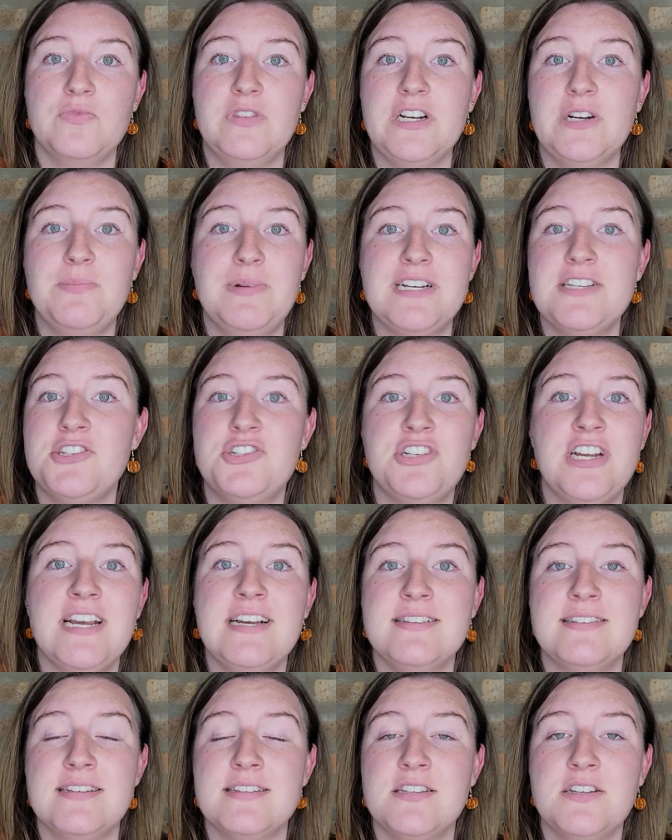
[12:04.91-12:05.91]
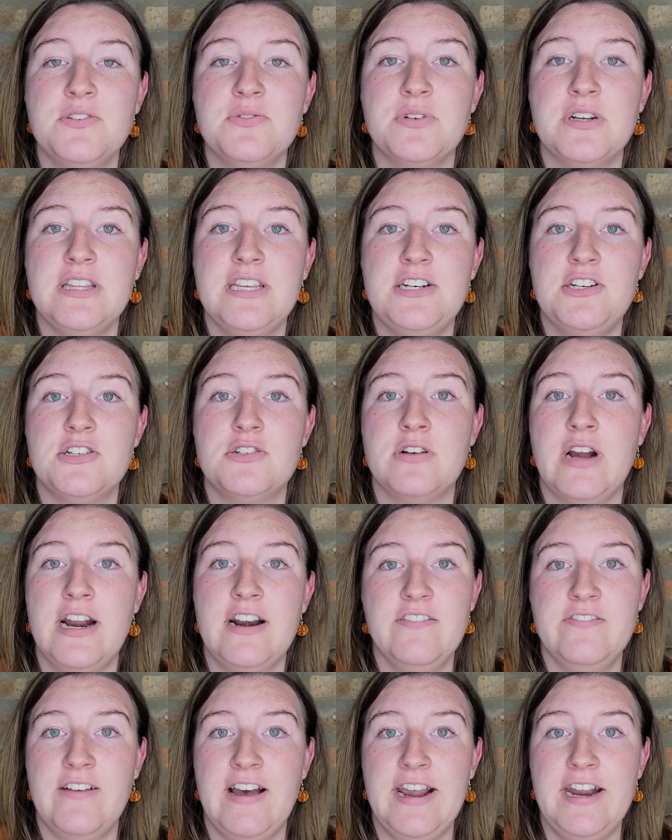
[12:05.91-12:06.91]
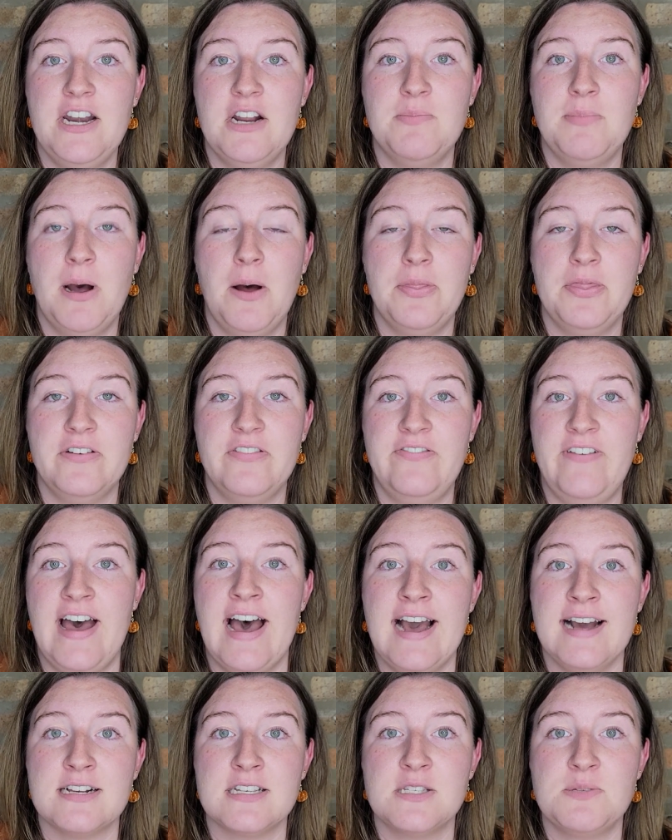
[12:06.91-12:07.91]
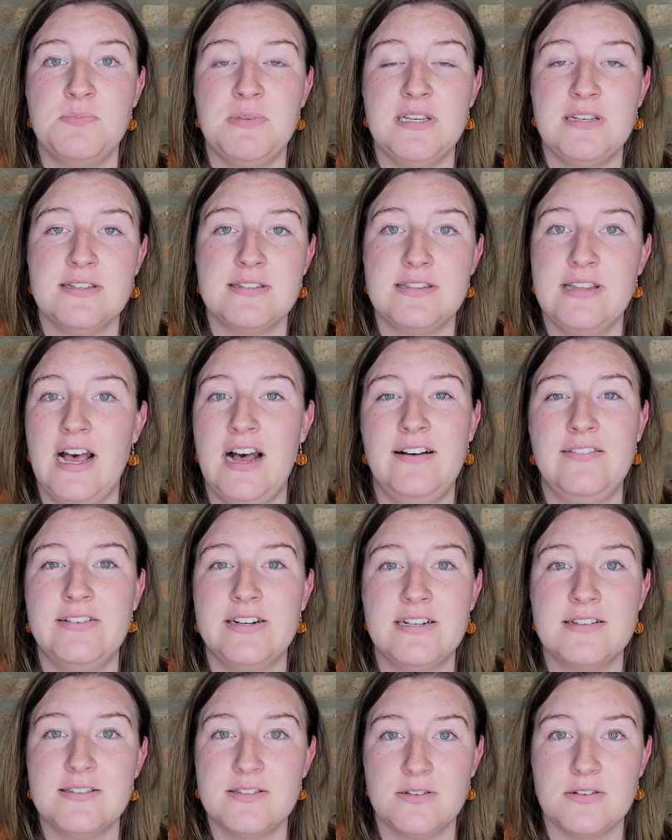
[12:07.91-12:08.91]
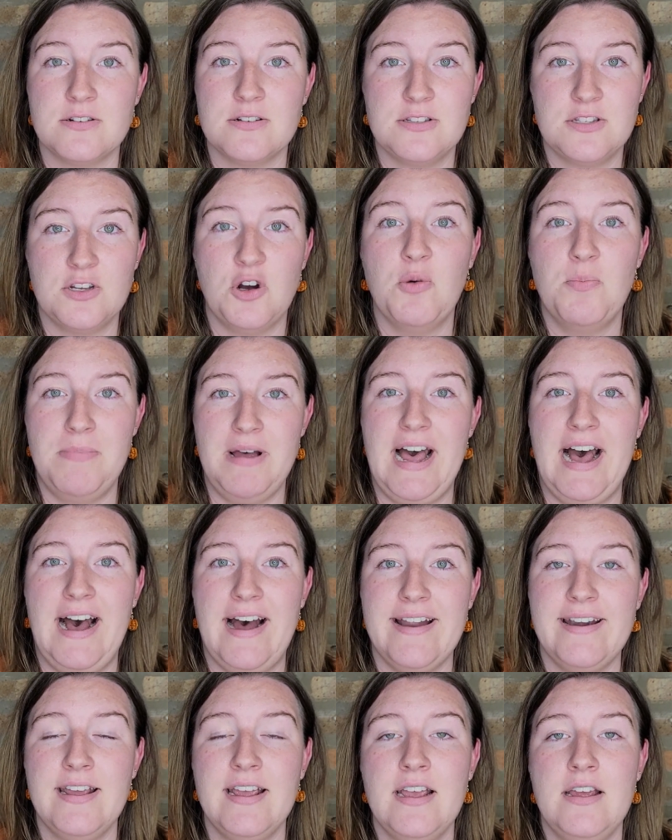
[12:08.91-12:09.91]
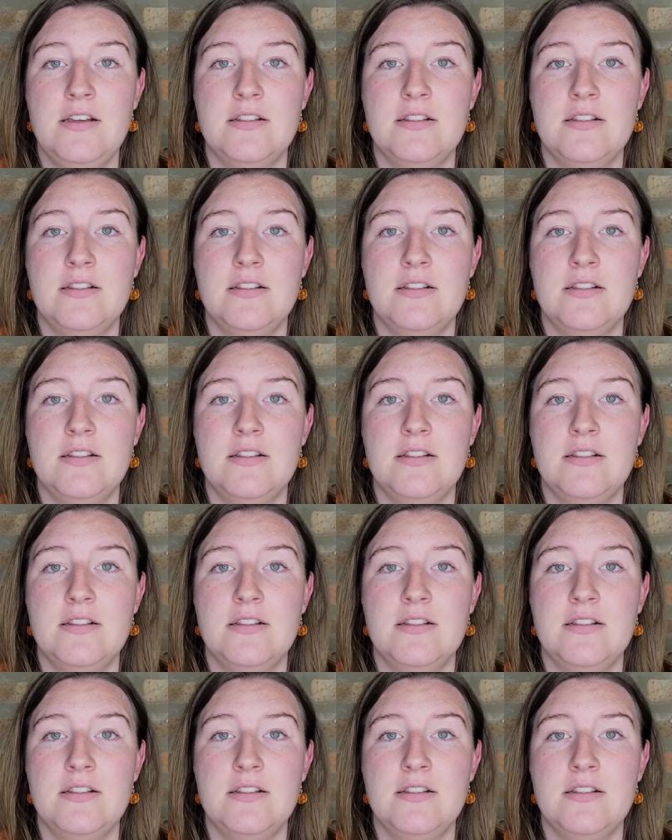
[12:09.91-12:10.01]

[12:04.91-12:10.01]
Their best chance isn't really to try to fight about the facts because the evidence looks so bad.